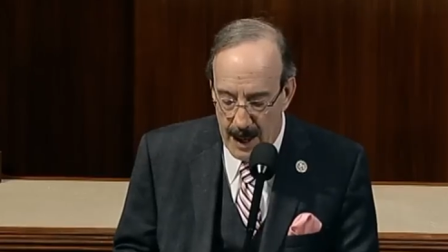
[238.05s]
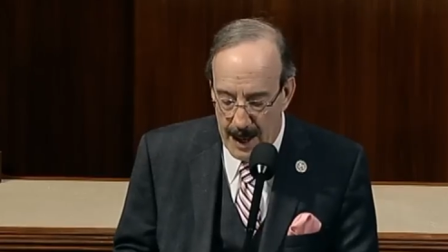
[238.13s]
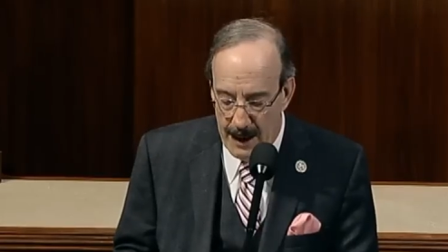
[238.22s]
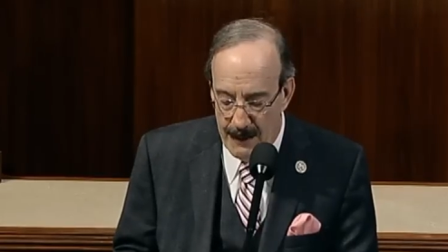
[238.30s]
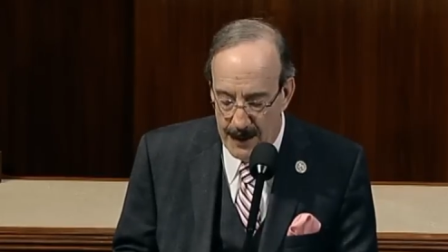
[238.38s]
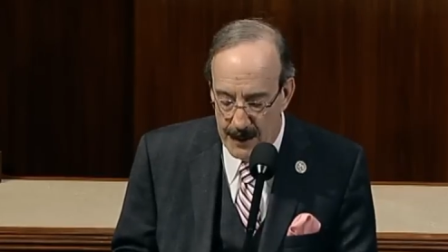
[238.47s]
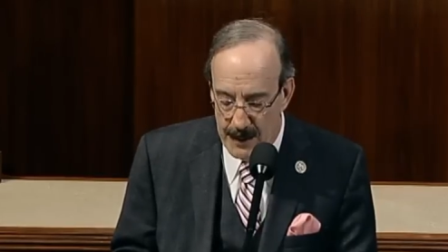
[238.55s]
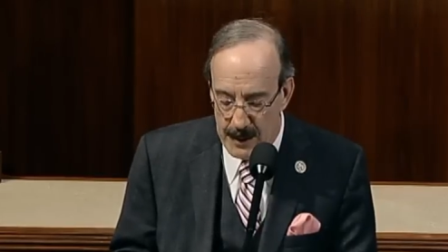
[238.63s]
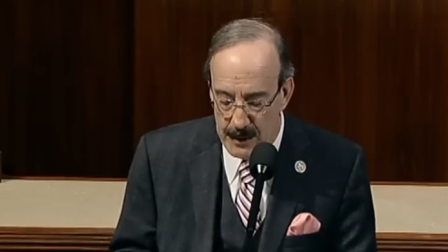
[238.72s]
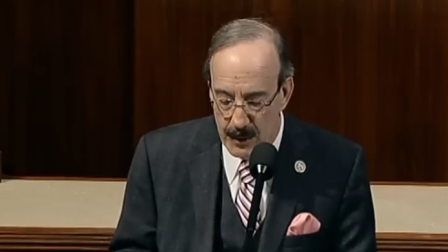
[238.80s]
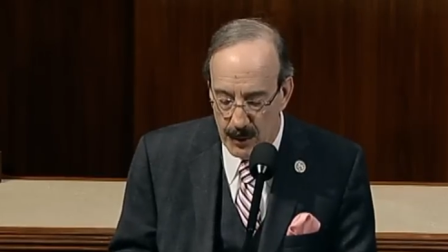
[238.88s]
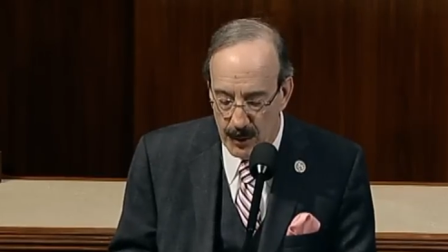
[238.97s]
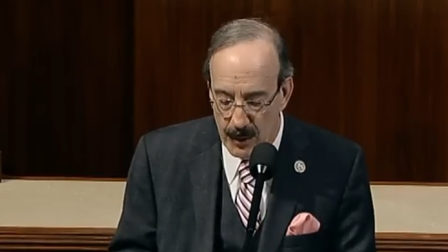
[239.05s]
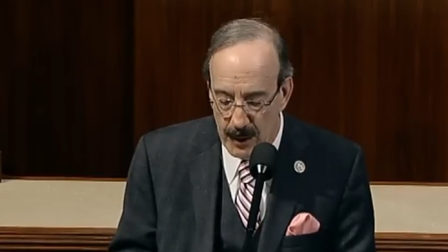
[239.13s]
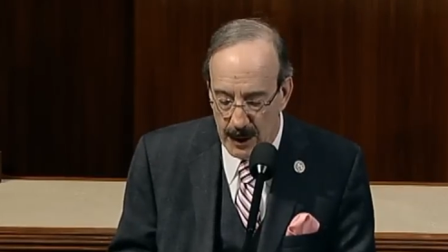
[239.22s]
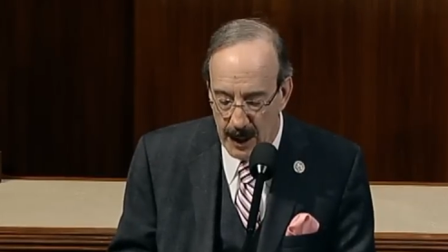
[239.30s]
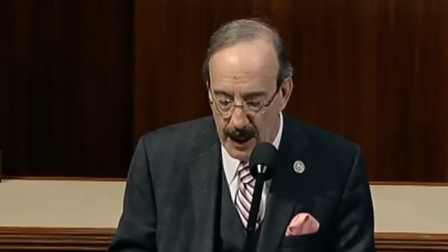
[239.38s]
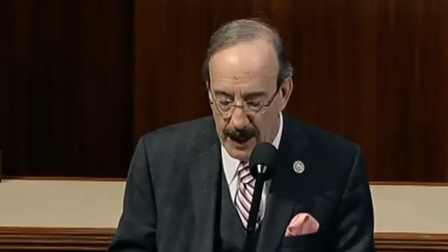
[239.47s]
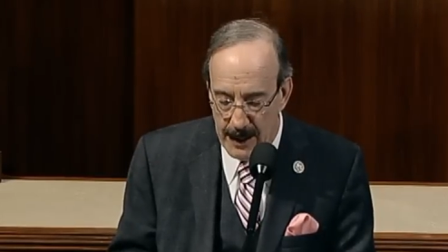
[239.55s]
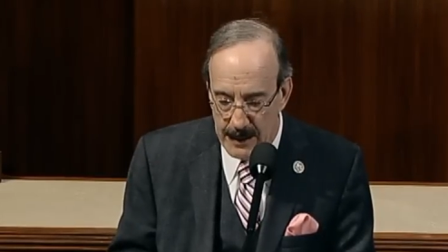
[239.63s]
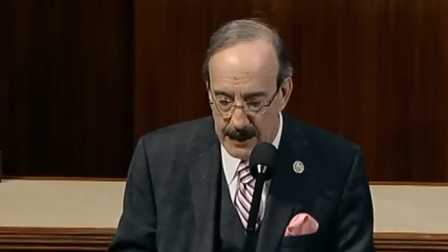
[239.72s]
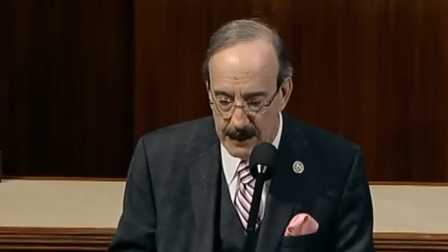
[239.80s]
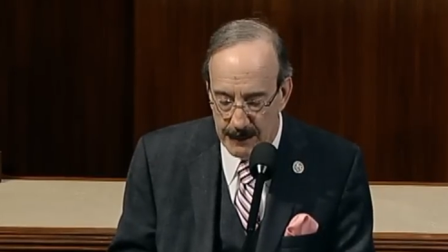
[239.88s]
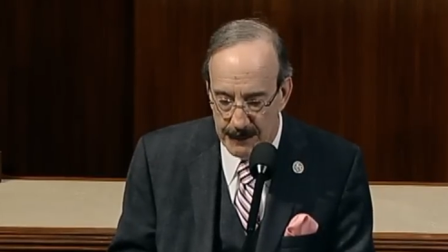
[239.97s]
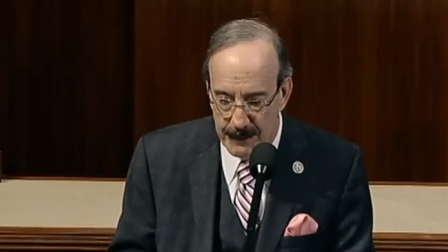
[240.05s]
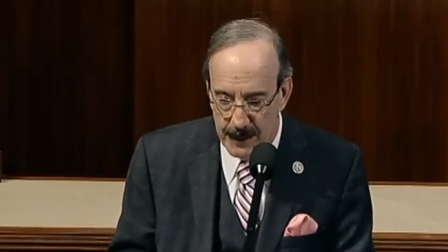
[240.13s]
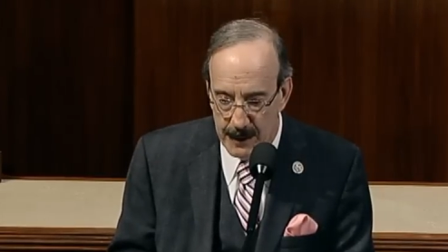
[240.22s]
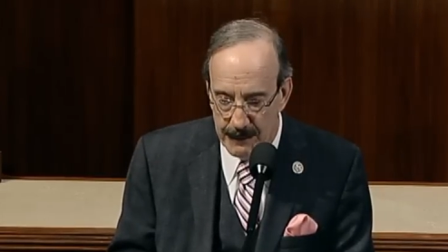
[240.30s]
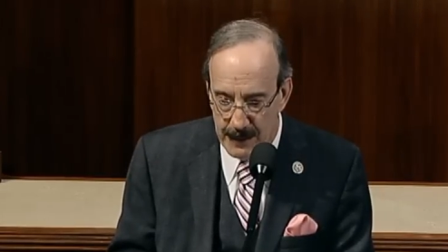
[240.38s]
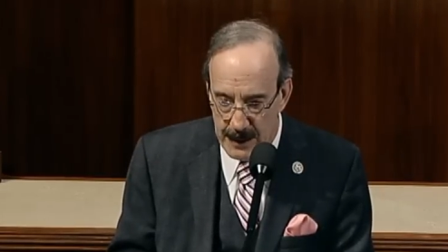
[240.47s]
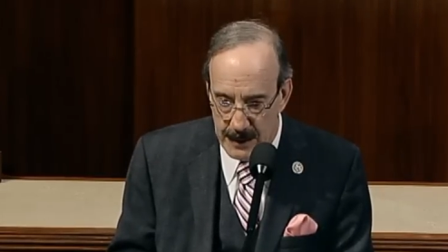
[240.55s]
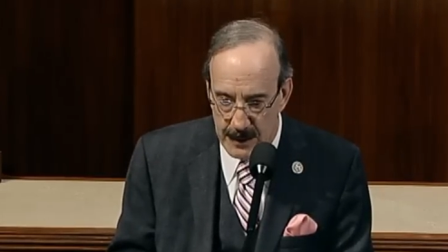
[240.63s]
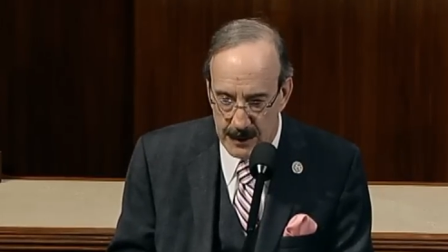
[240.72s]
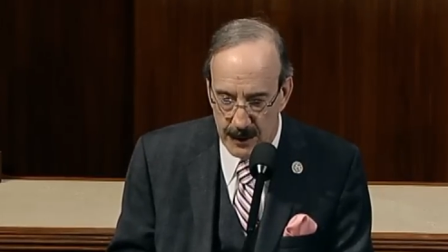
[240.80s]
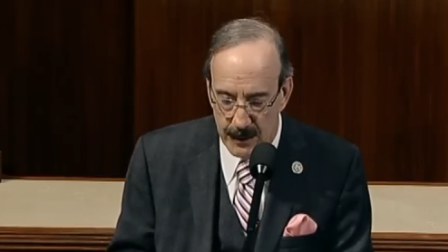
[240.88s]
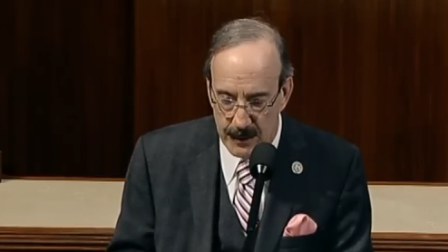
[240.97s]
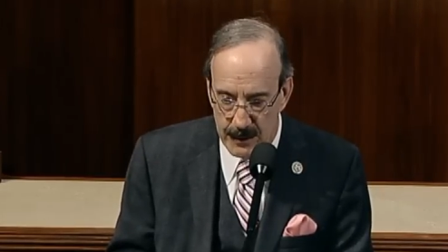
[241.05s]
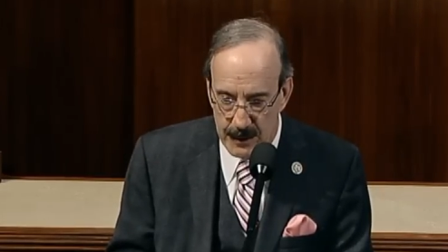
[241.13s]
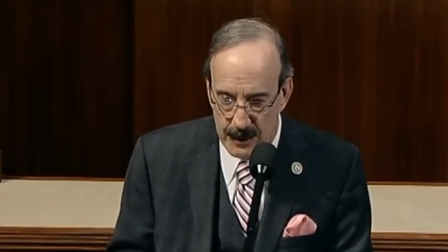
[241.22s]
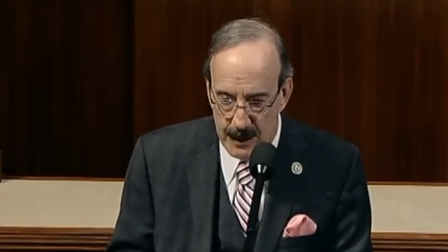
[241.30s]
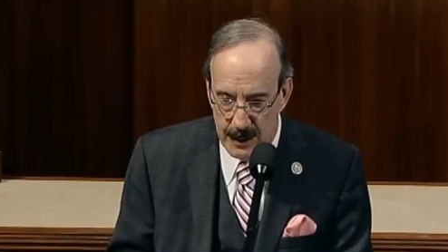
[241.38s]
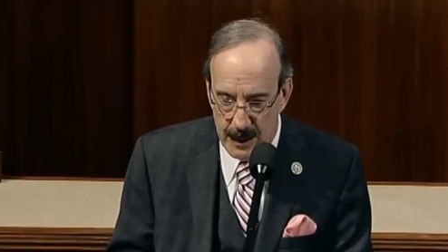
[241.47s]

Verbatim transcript: And there is all kinds of, of insults